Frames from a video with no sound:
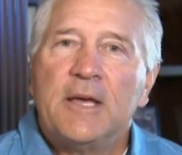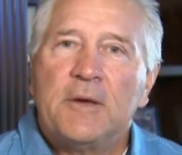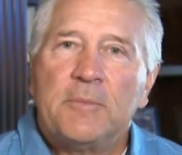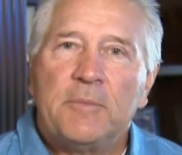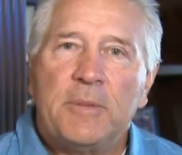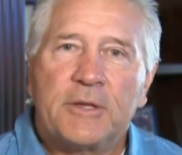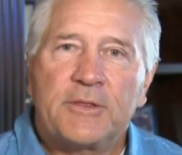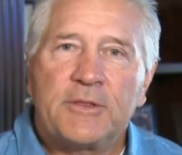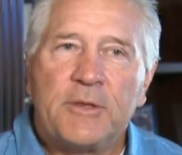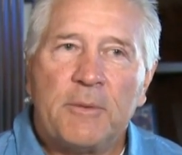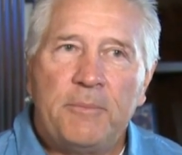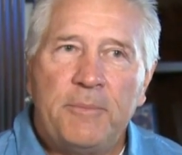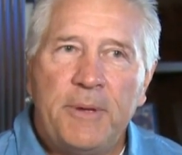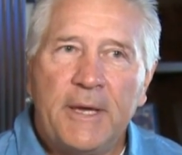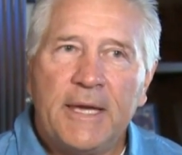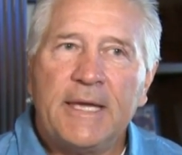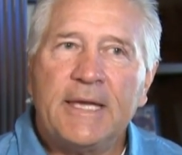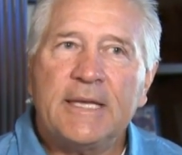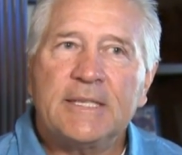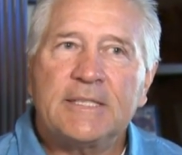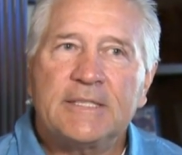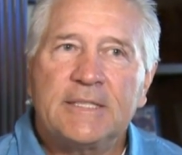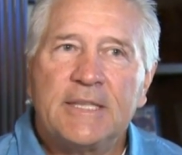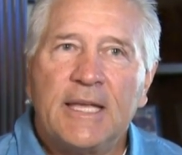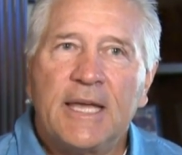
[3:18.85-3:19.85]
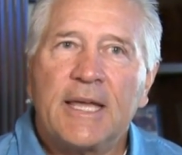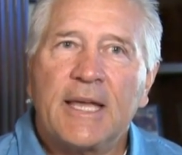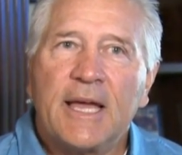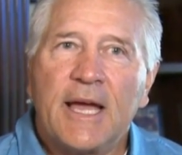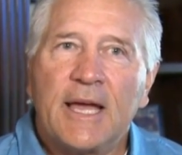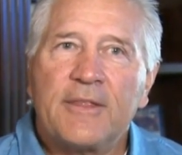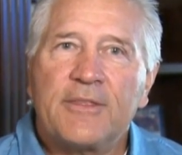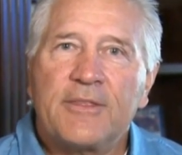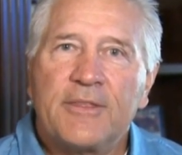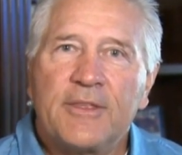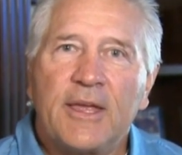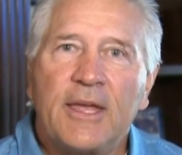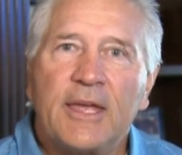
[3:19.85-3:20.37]
But the biggest thing
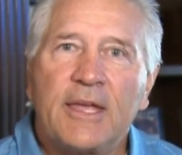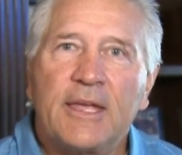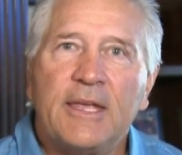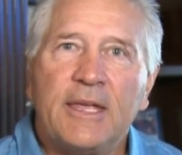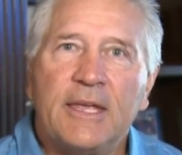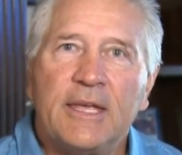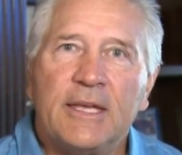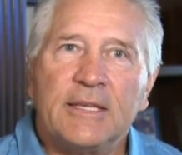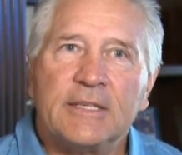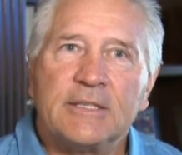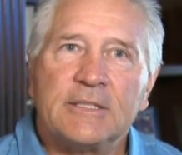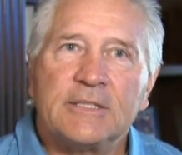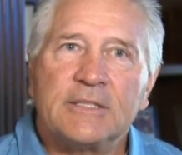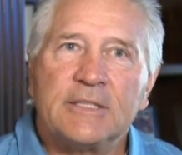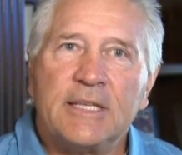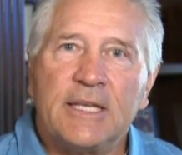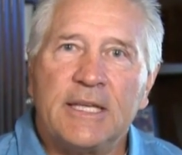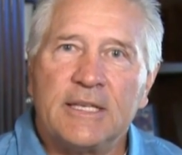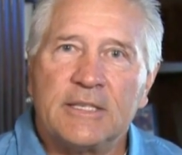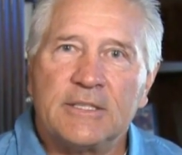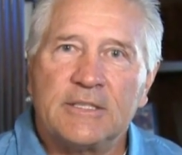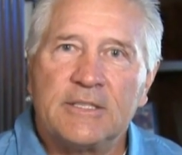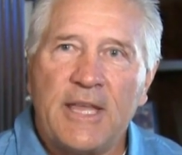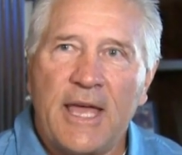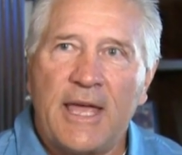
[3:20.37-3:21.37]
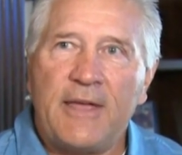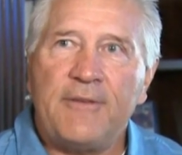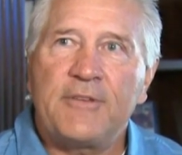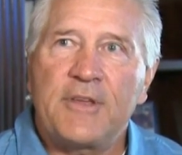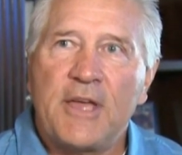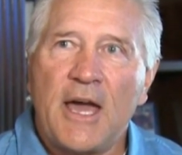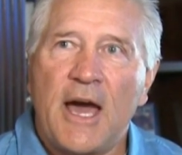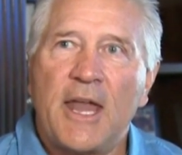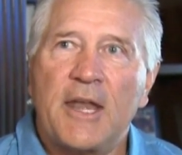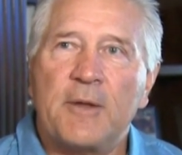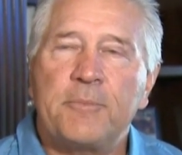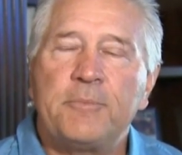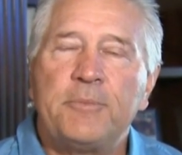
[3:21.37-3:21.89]
I think is is they've
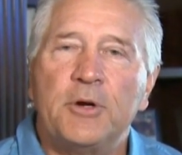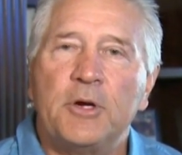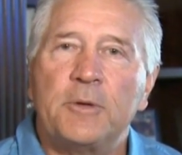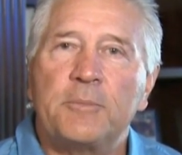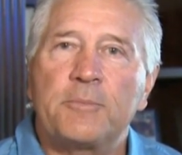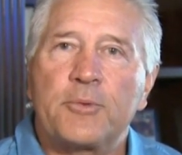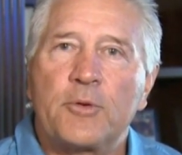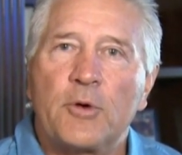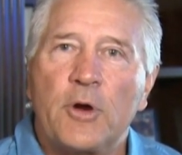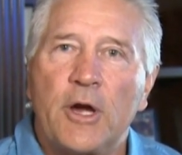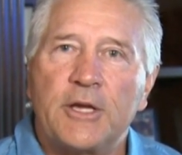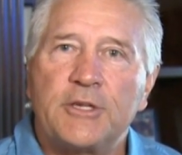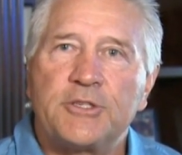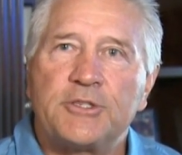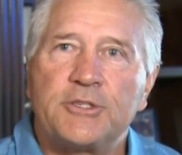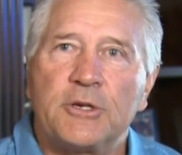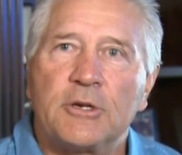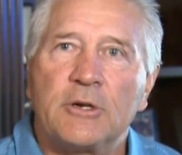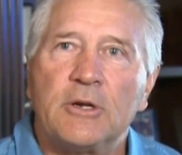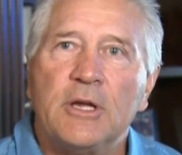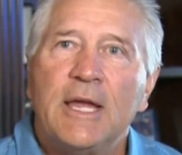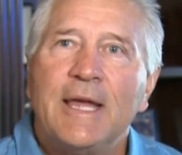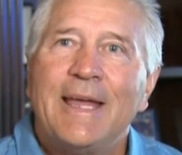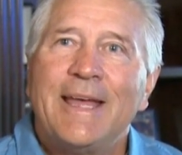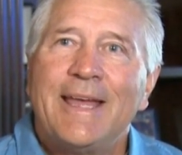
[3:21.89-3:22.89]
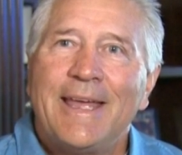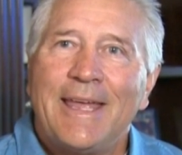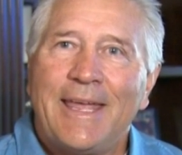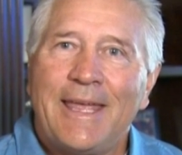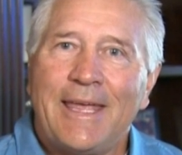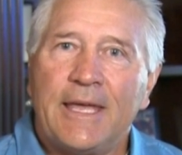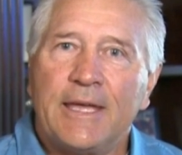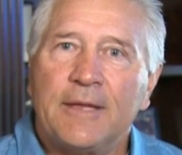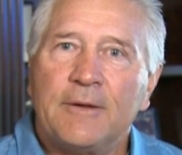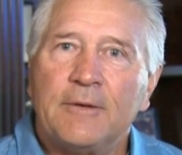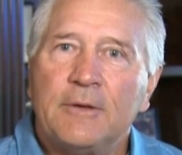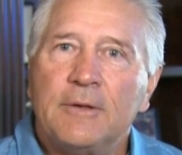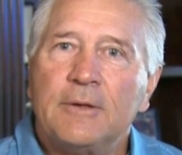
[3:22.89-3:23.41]
got to put pressure
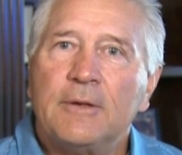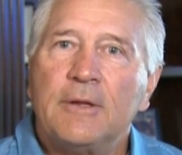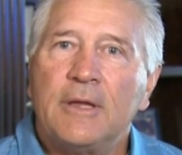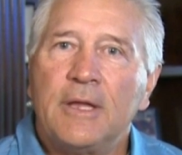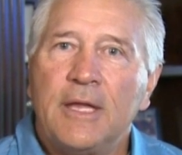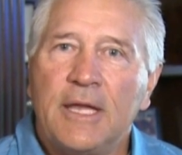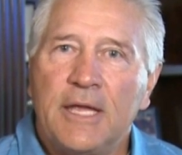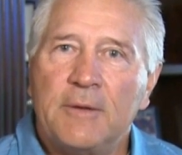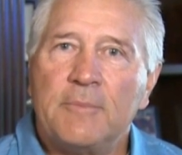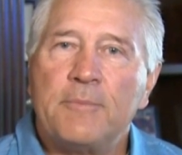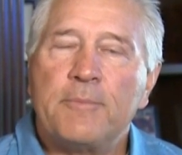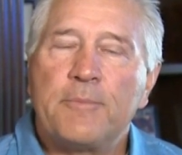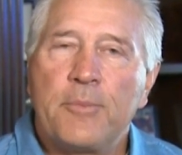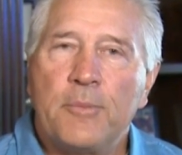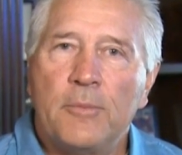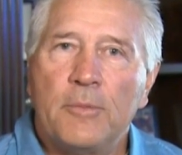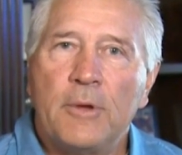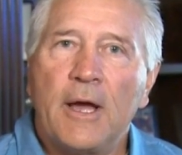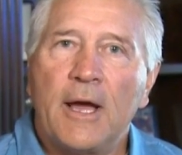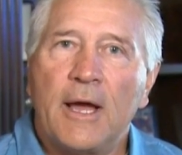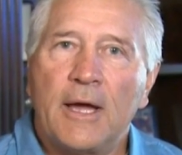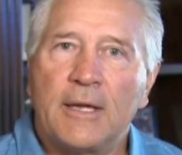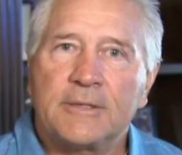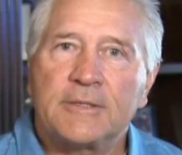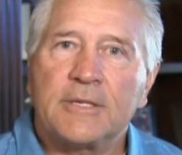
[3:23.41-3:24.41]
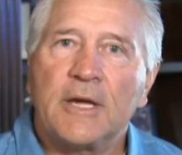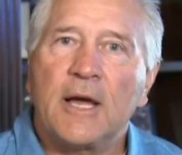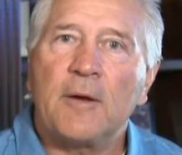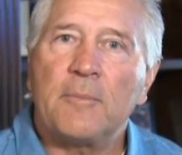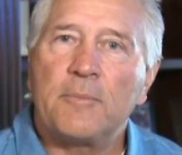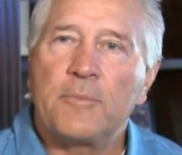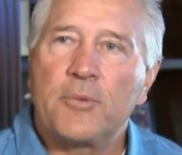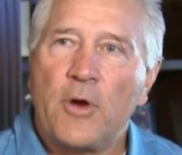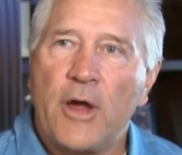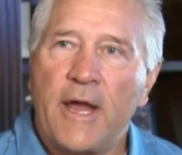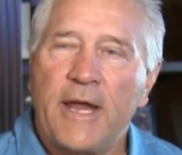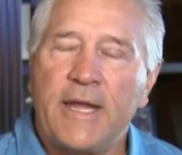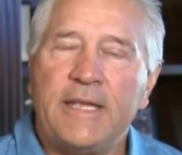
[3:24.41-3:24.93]
in in uh, Tom
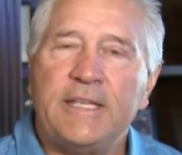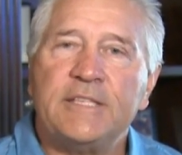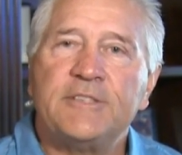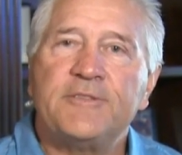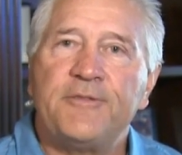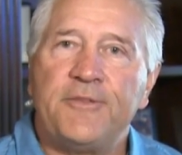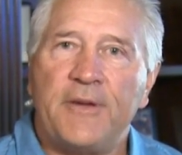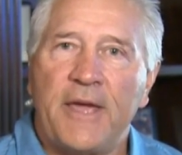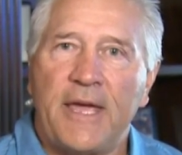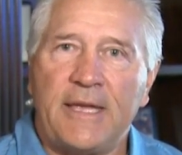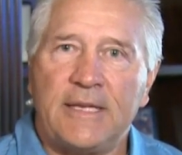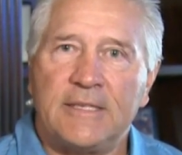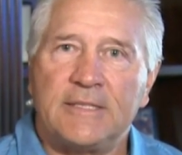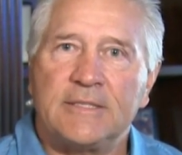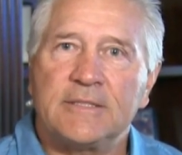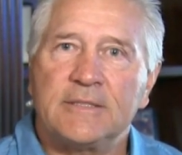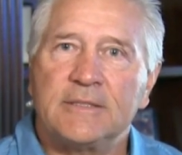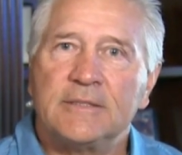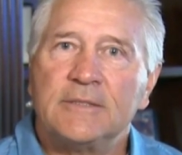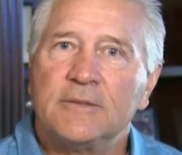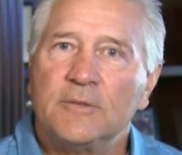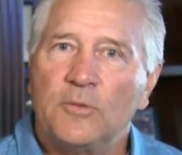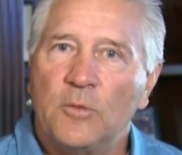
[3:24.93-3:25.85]
Brady's face.